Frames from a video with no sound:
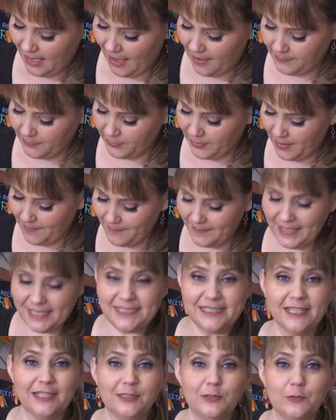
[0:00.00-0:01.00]
I'm gonna
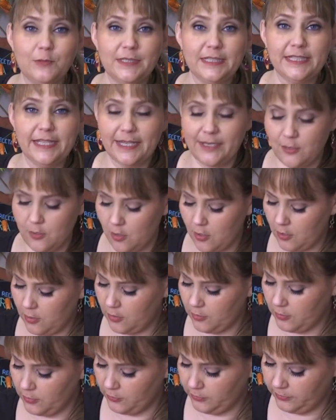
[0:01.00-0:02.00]
mix it with the
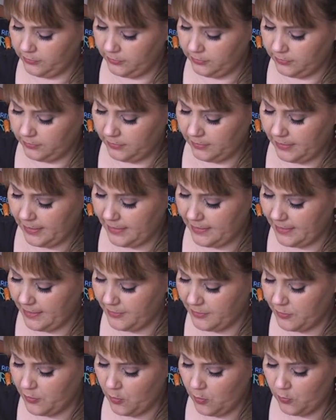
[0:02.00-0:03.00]
coconut and
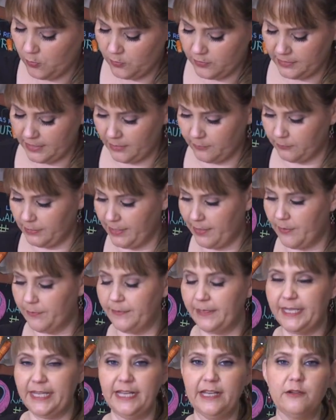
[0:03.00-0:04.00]
the yogurt that we have
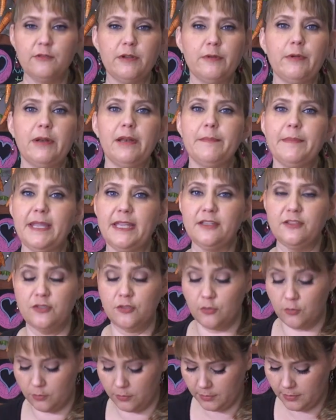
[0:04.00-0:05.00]
over here, and we wanna make
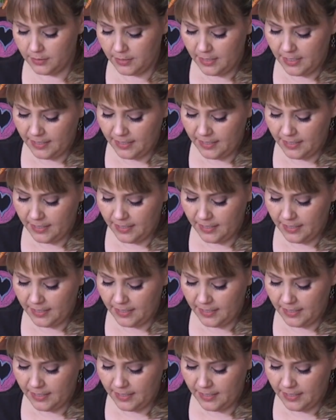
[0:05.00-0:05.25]
sure